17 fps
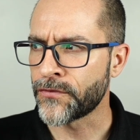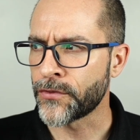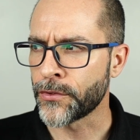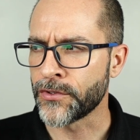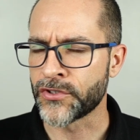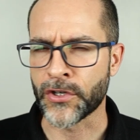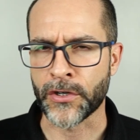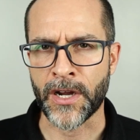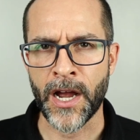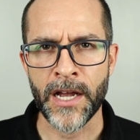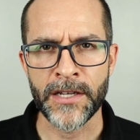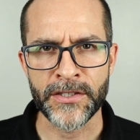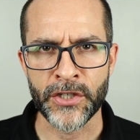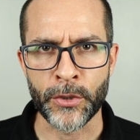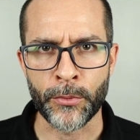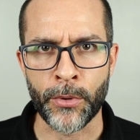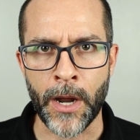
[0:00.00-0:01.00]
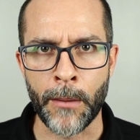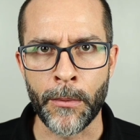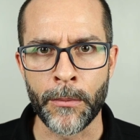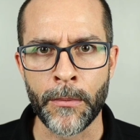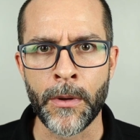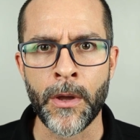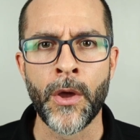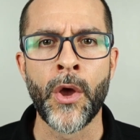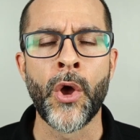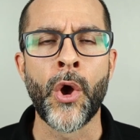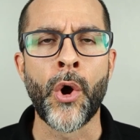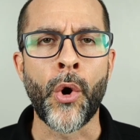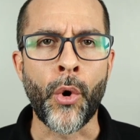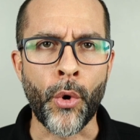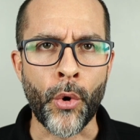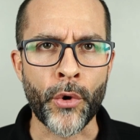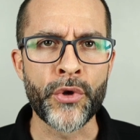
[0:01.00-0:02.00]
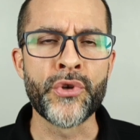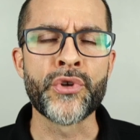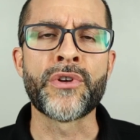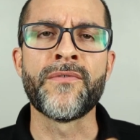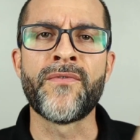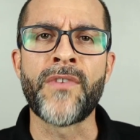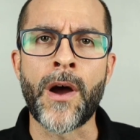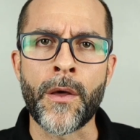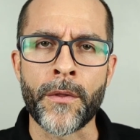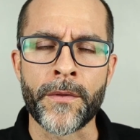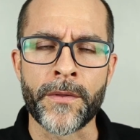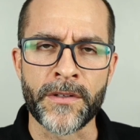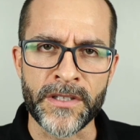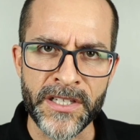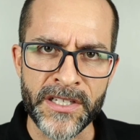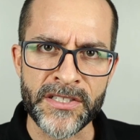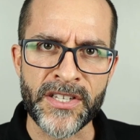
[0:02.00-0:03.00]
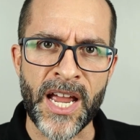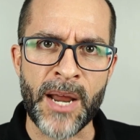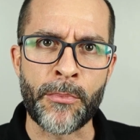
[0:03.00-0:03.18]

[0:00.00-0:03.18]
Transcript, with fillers: foods are causing your problem, or you can follow the list